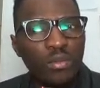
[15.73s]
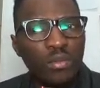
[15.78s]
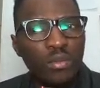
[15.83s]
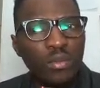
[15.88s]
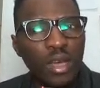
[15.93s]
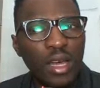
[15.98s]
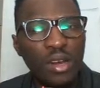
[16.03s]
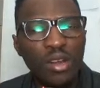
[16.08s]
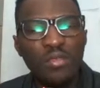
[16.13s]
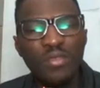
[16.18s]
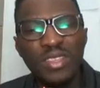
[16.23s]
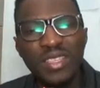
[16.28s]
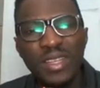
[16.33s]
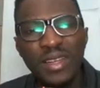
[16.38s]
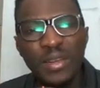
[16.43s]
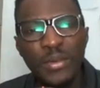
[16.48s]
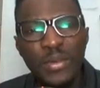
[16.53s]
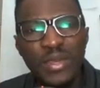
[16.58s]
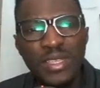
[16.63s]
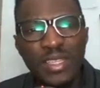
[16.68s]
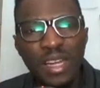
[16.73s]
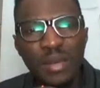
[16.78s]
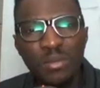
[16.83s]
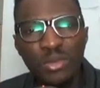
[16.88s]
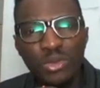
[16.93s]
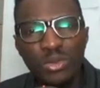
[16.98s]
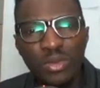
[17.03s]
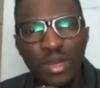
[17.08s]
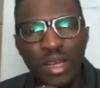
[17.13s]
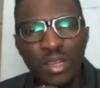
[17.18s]
obviously the reason
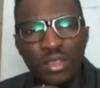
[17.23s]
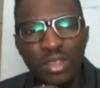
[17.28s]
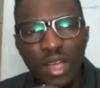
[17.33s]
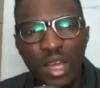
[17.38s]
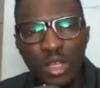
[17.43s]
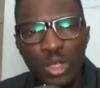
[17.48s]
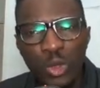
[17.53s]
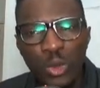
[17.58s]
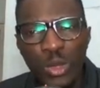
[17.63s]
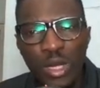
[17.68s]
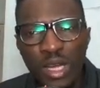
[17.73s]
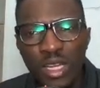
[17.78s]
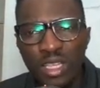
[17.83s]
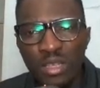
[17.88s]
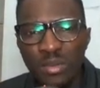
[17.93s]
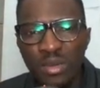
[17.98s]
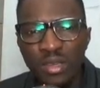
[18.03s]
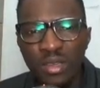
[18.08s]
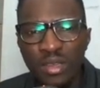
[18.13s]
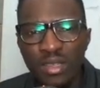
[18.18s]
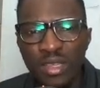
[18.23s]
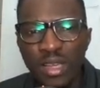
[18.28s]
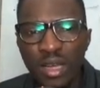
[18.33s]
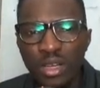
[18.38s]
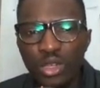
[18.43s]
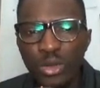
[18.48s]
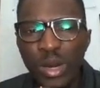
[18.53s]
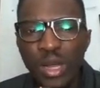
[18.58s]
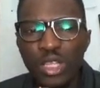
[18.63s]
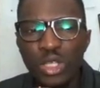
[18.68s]
I do that is because I
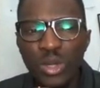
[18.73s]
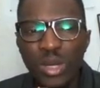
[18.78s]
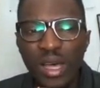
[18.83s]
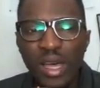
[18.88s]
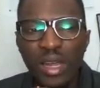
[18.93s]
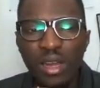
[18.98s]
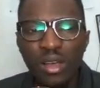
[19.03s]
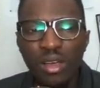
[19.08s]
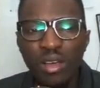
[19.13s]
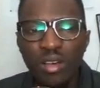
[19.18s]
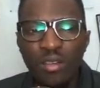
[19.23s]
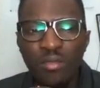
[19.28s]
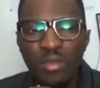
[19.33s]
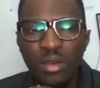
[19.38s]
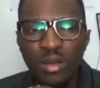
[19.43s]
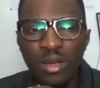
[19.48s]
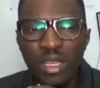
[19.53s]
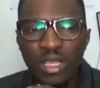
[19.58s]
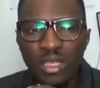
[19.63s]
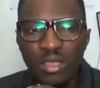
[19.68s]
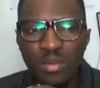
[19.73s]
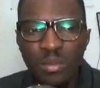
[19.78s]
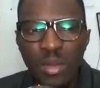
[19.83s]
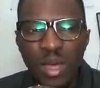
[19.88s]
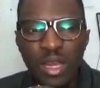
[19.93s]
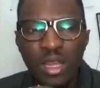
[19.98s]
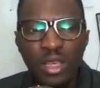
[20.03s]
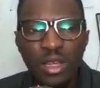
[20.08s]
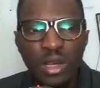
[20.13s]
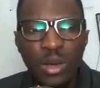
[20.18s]
try to kind of cover as
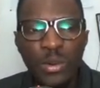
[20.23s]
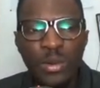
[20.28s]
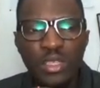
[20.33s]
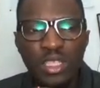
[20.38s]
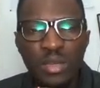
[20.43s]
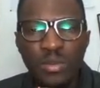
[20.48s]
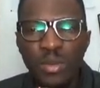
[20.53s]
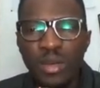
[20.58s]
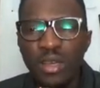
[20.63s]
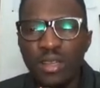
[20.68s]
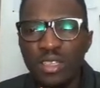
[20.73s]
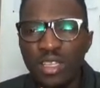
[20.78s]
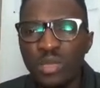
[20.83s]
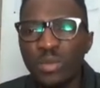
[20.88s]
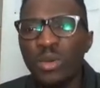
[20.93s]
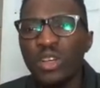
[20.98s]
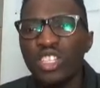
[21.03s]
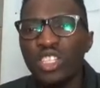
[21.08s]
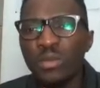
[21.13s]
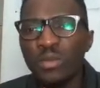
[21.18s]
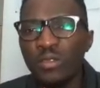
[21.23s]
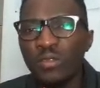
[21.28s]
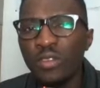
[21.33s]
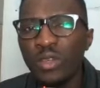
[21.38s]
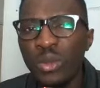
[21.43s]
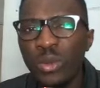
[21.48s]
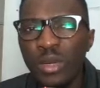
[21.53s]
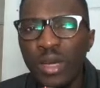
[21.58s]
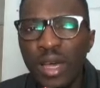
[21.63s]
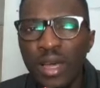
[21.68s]
many currency pairs as possible for
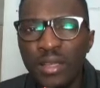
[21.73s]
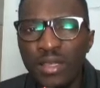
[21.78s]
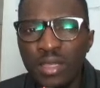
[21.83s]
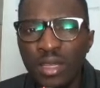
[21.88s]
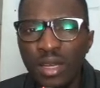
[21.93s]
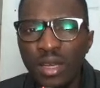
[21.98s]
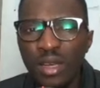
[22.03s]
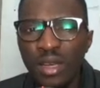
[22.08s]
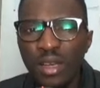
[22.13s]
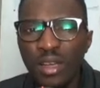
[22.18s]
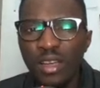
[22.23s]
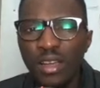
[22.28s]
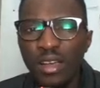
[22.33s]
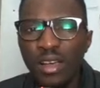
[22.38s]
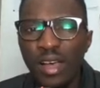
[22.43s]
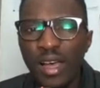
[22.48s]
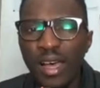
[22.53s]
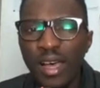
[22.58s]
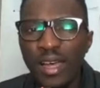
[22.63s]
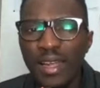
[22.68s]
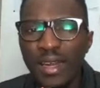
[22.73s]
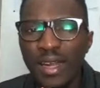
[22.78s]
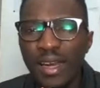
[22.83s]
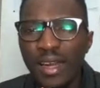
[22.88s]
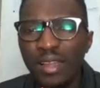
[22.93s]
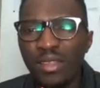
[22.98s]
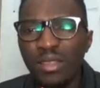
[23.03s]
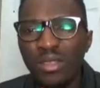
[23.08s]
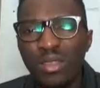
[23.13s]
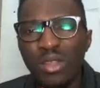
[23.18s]
you guys, and
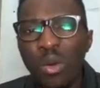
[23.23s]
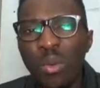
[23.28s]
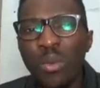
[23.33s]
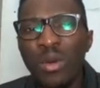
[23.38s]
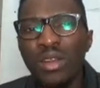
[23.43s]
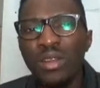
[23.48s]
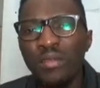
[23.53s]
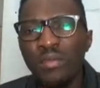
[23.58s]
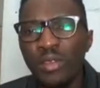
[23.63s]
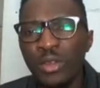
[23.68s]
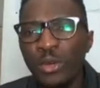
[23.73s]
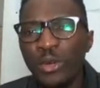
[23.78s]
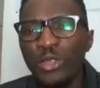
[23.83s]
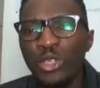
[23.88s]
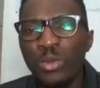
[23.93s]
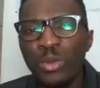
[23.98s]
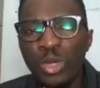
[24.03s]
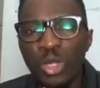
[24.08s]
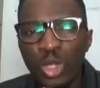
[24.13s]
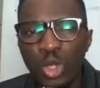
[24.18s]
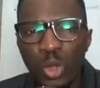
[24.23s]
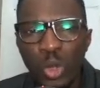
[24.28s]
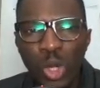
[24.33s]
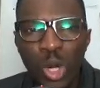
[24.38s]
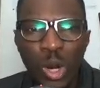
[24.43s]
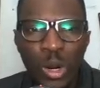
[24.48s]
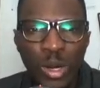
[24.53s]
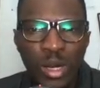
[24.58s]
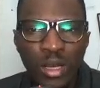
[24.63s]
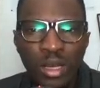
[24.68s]
I don't want the video to be too
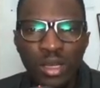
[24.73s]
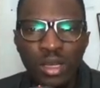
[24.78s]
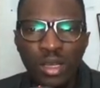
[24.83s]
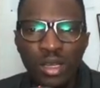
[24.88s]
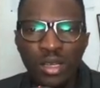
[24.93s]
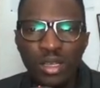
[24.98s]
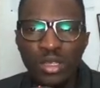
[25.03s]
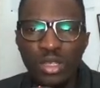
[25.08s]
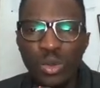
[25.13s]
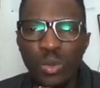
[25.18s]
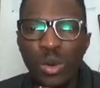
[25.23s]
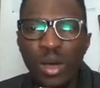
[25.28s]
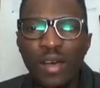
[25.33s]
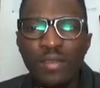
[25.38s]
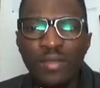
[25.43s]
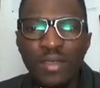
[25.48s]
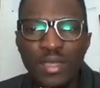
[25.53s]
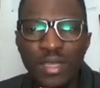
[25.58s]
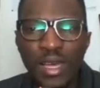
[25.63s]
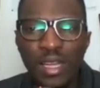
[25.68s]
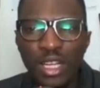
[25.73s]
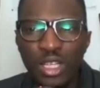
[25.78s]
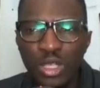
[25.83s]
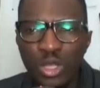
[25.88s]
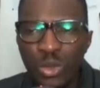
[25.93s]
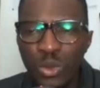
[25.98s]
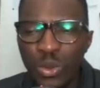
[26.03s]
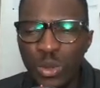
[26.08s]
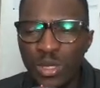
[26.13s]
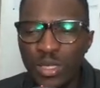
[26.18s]
long. So what I've decided to
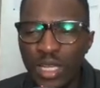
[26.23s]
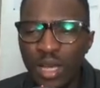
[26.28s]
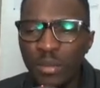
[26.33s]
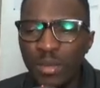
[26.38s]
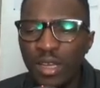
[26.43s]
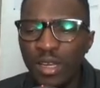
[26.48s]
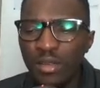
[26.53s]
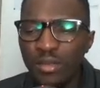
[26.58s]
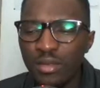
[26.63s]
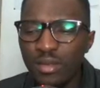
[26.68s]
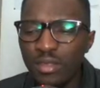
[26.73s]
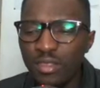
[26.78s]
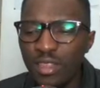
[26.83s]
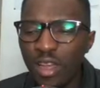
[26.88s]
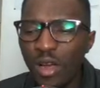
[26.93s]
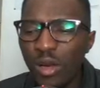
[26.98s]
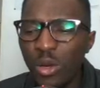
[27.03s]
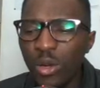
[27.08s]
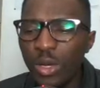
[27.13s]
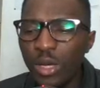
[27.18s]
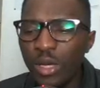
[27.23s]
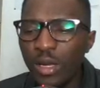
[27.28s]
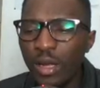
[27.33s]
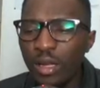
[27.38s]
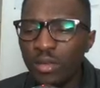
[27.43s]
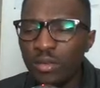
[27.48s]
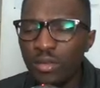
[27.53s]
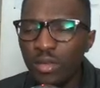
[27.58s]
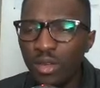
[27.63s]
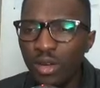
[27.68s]
do is I'm gonna start looking
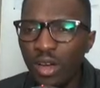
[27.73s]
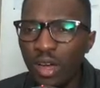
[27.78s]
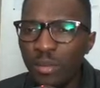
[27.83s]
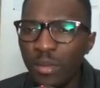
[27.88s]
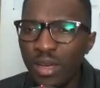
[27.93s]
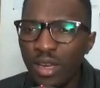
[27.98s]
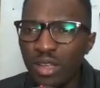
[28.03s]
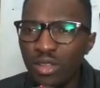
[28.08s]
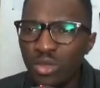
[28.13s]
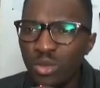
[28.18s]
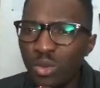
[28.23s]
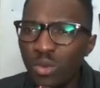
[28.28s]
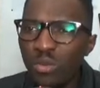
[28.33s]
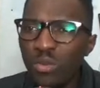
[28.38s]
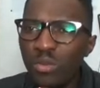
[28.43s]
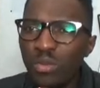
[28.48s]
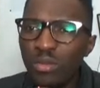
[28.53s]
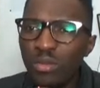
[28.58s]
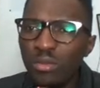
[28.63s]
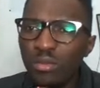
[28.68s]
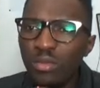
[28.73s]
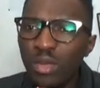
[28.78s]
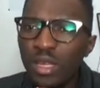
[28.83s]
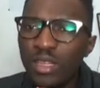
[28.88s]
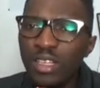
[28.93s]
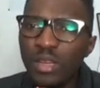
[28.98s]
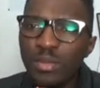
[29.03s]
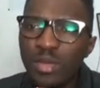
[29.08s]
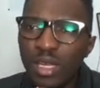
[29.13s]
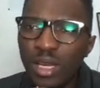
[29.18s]
at I'm gonna do
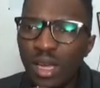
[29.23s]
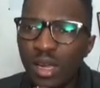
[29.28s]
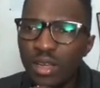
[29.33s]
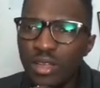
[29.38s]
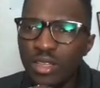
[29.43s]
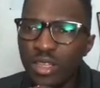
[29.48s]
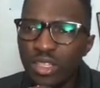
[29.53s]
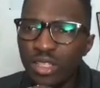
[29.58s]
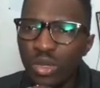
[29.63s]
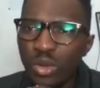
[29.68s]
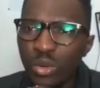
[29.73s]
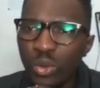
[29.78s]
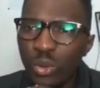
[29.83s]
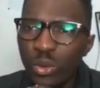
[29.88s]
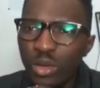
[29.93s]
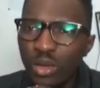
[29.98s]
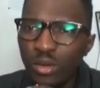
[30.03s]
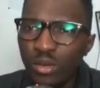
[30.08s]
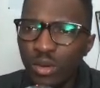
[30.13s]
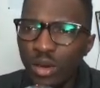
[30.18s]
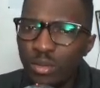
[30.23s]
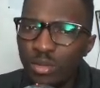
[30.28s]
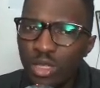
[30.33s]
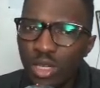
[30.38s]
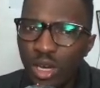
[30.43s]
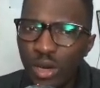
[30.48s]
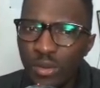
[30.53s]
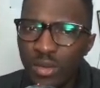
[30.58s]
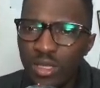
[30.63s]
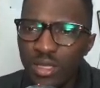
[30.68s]
in-depth analysis on all the
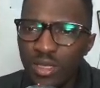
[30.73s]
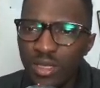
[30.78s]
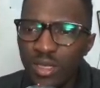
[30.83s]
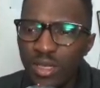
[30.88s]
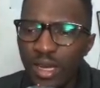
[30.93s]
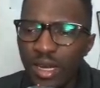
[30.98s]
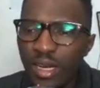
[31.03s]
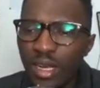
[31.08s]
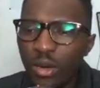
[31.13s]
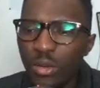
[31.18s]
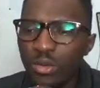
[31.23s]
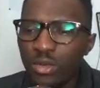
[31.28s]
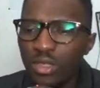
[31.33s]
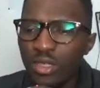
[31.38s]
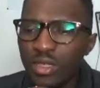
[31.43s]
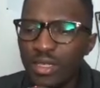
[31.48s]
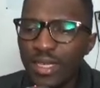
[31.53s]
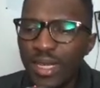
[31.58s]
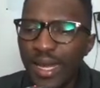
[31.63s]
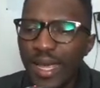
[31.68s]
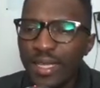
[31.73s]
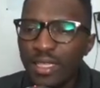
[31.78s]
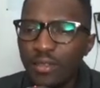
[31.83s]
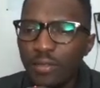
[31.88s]
cryptocurrencies, and I'll just select a